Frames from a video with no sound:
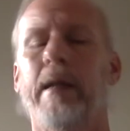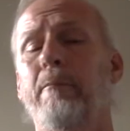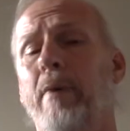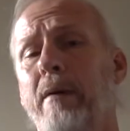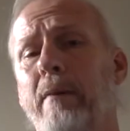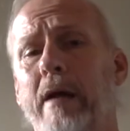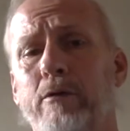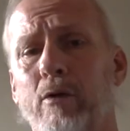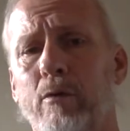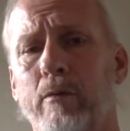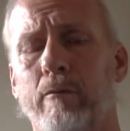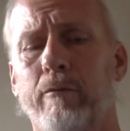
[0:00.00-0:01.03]
But I
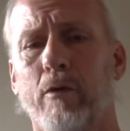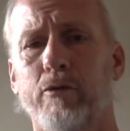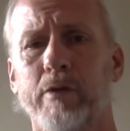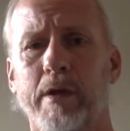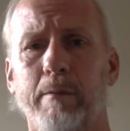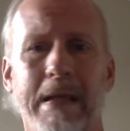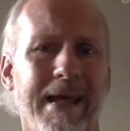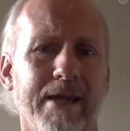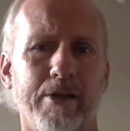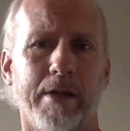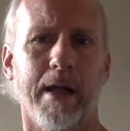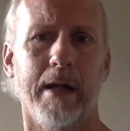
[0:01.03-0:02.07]
do first need to be
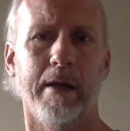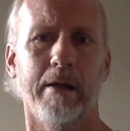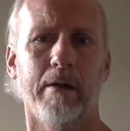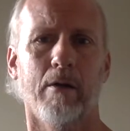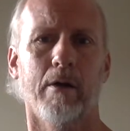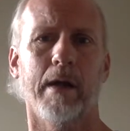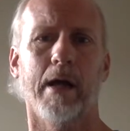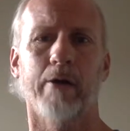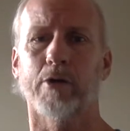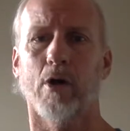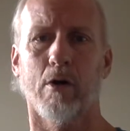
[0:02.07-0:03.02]
educated on how to